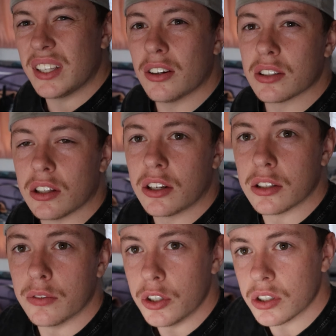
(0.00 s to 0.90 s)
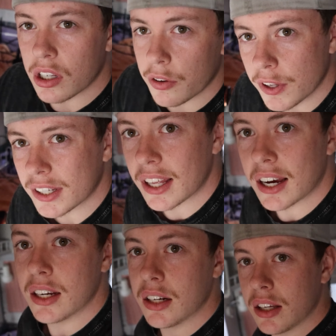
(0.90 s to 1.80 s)
there is lots of new stuff like
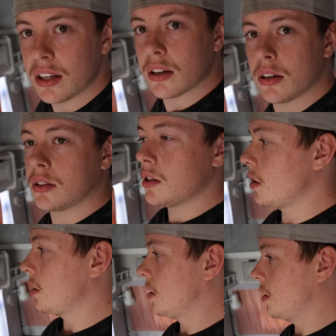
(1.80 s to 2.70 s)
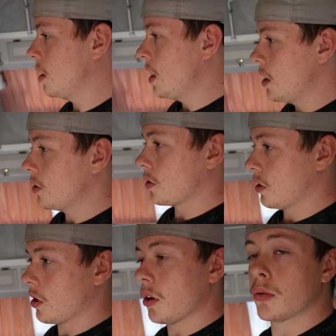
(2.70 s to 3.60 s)
that in here. So just got
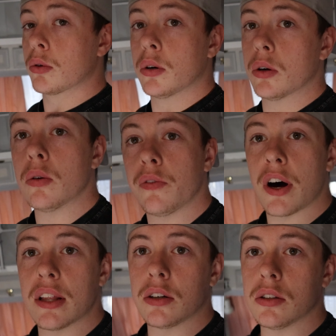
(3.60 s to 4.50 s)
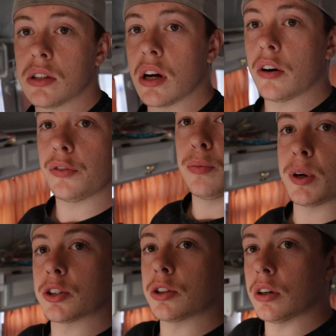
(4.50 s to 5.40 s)
to go through it all, find the good stuff,
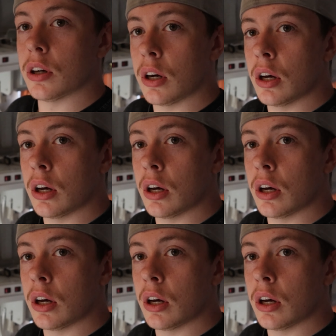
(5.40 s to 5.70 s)
make sure